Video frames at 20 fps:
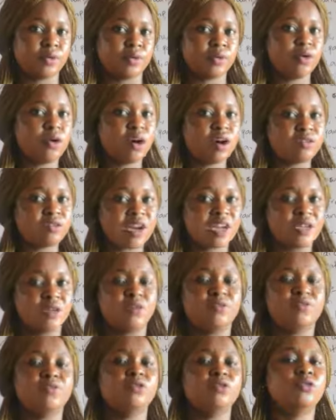Cover
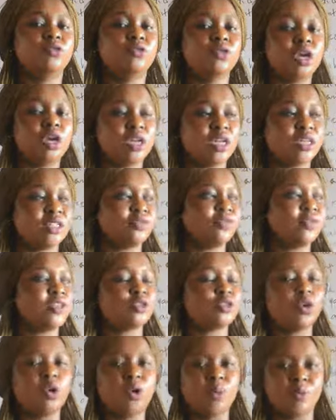your food. Do not leave it
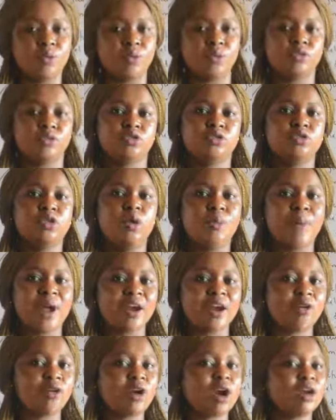open. So
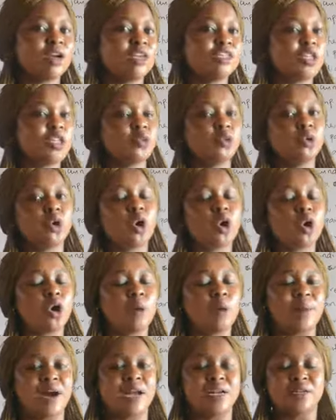microorganisms will not
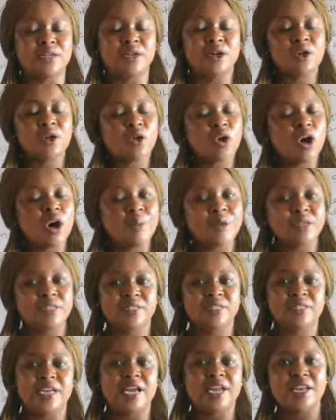come
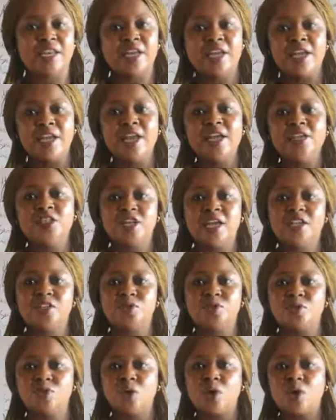inside. The
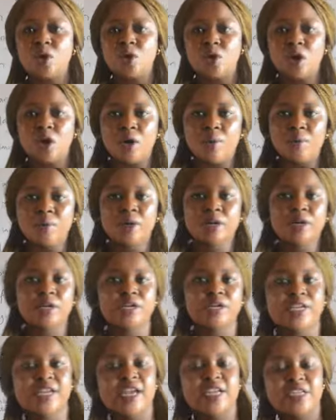agents will not come.
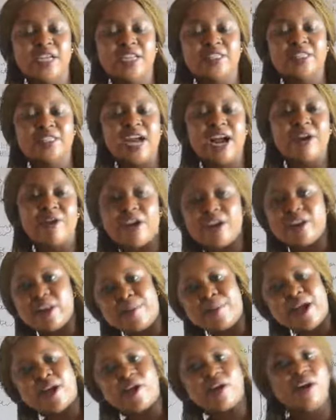The agents carrying the
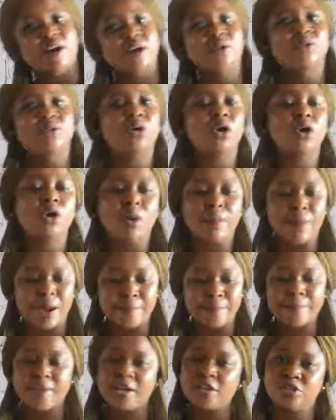microorganisms will not come
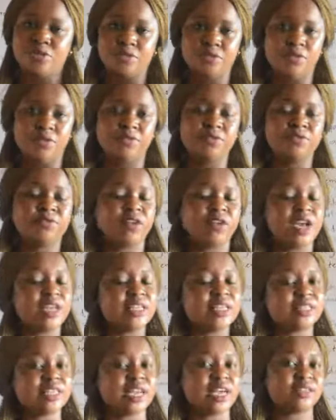and perch on your food. For
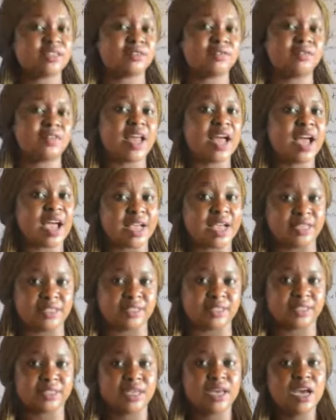instance,
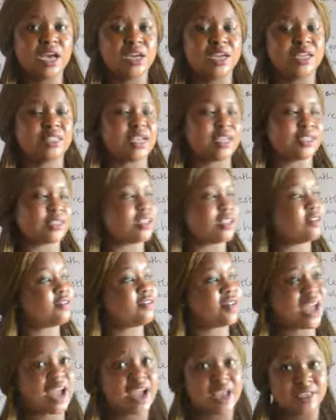flies, the tsetse
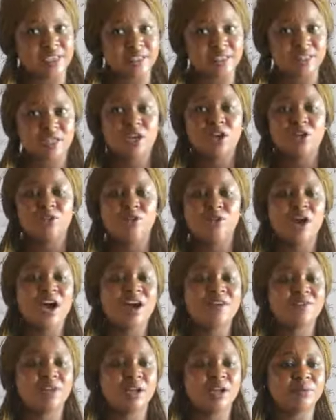flies. You
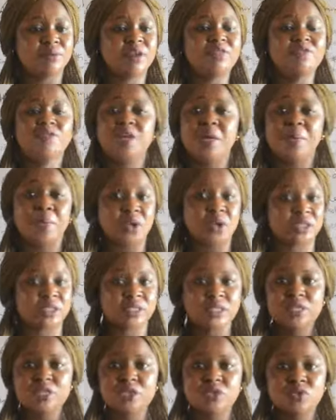have even the
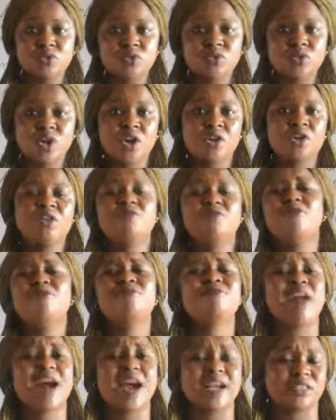mosquito,
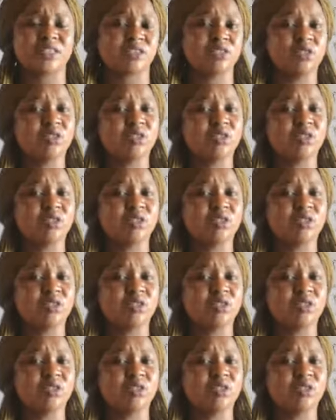even rats.